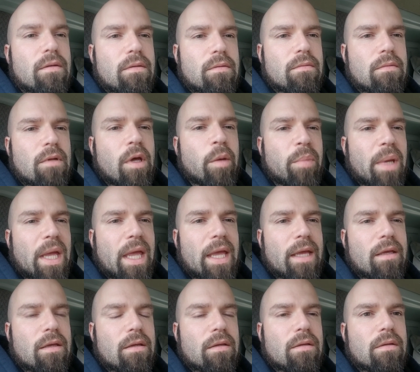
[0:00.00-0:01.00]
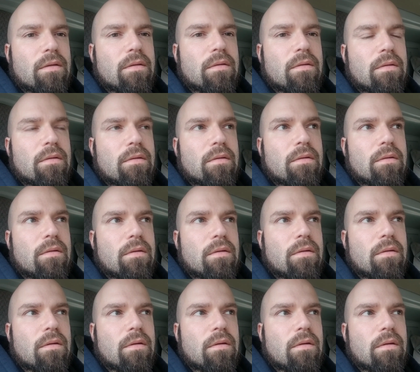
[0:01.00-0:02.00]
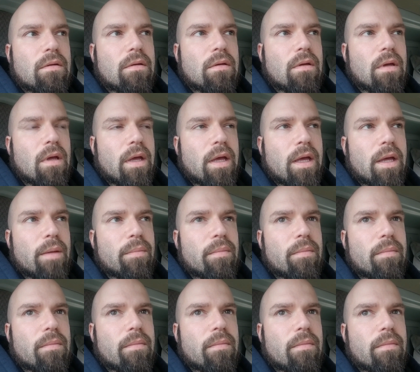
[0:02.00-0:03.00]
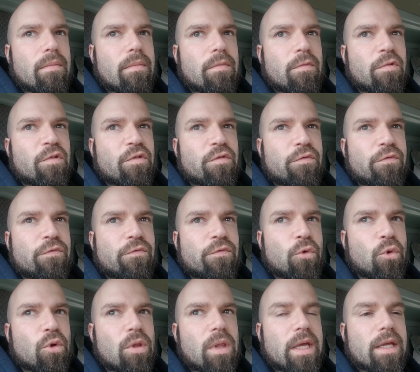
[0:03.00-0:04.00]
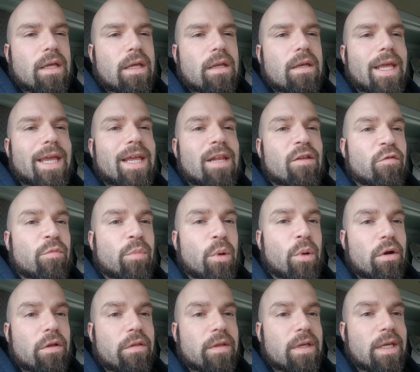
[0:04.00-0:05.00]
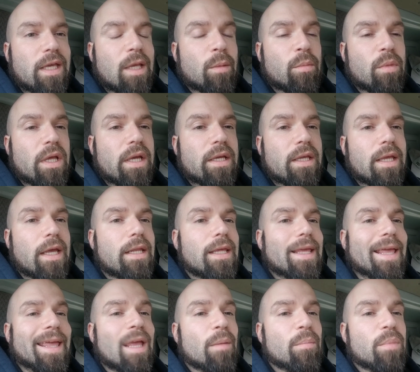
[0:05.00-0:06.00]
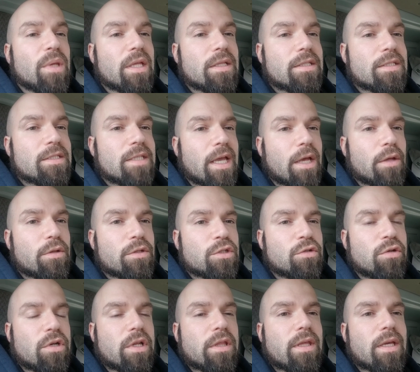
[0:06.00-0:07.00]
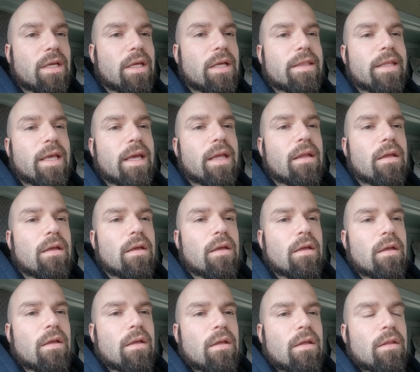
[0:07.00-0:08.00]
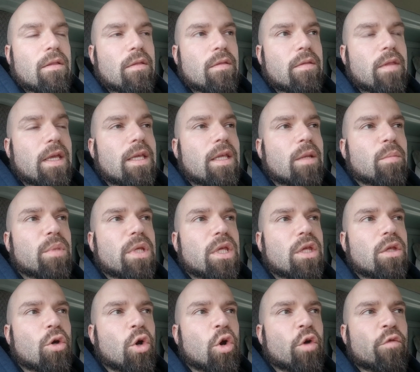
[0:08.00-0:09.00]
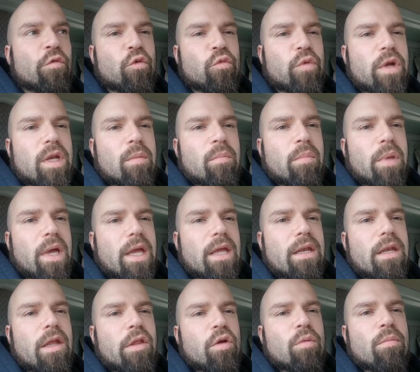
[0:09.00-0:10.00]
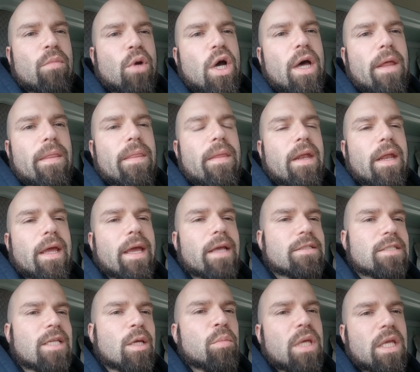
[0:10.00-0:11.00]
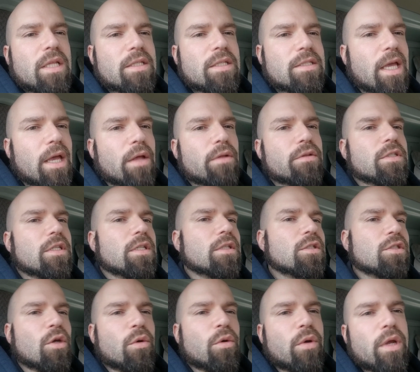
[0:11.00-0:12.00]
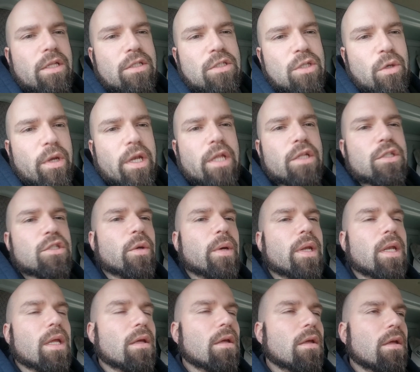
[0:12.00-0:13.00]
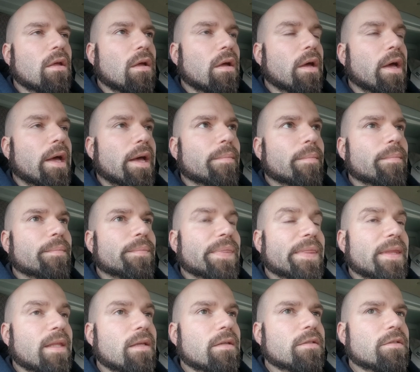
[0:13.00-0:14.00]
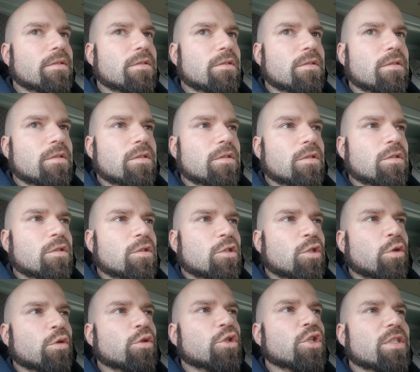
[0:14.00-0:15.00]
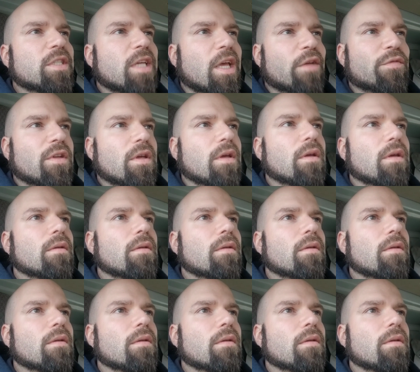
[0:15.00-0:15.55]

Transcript: a bank for like a native part of the game, like any ambient sounds or anything like that. They can be overwritten by another mod that has ambient sounds, and so on and so on and so on. So you just have to,